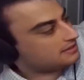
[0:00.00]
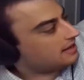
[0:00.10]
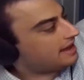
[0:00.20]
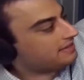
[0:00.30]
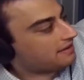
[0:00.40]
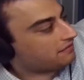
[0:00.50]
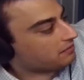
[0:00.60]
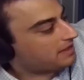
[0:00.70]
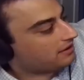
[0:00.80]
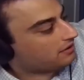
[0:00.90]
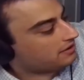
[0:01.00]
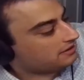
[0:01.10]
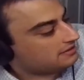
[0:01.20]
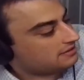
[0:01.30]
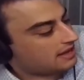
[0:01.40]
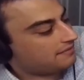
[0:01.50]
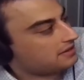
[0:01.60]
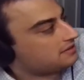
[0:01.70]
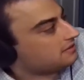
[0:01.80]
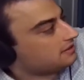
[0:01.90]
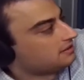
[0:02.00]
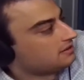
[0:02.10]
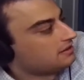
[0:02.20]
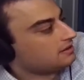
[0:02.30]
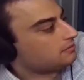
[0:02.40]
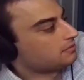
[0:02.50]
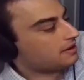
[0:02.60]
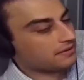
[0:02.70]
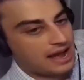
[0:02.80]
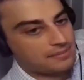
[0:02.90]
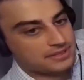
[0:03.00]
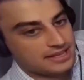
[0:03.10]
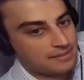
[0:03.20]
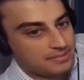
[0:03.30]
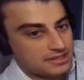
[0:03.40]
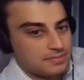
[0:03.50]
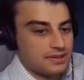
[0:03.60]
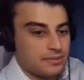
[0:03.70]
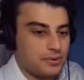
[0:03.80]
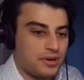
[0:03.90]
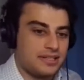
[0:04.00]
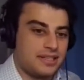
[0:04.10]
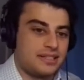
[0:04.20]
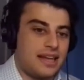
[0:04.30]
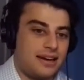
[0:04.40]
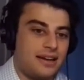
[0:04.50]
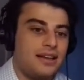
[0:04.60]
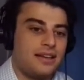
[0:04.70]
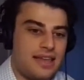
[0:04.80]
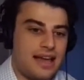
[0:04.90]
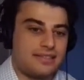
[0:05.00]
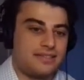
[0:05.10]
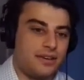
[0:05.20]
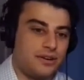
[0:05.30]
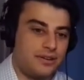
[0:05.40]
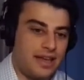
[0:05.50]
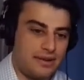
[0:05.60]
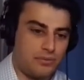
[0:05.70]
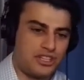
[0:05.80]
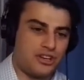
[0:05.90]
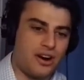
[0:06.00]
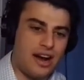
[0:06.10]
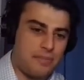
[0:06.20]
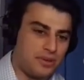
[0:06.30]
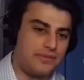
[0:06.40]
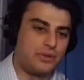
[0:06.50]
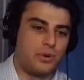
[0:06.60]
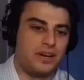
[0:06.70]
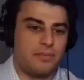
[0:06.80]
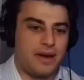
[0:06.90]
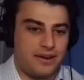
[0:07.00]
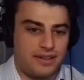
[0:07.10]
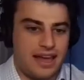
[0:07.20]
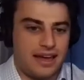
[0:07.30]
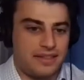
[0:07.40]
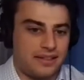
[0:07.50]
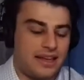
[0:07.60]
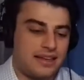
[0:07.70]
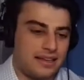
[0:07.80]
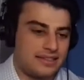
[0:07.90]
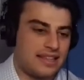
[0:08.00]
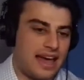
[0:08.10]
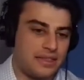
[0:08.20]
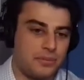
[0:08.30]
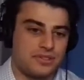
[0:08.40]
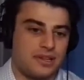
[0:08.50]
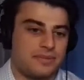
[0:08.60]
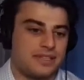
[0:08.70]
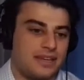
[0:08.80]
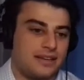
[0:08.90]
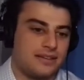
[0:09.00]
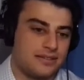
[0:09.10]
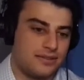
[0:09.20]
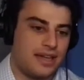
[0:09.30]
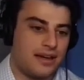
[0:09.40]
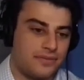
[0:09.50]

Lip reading: And then from then on, it's obviously whatever happens, happens. But the point is that, yes, and Richard Hart, I believe, tweeted about it. Yeah, that like it's not the most up to date. So, yeah.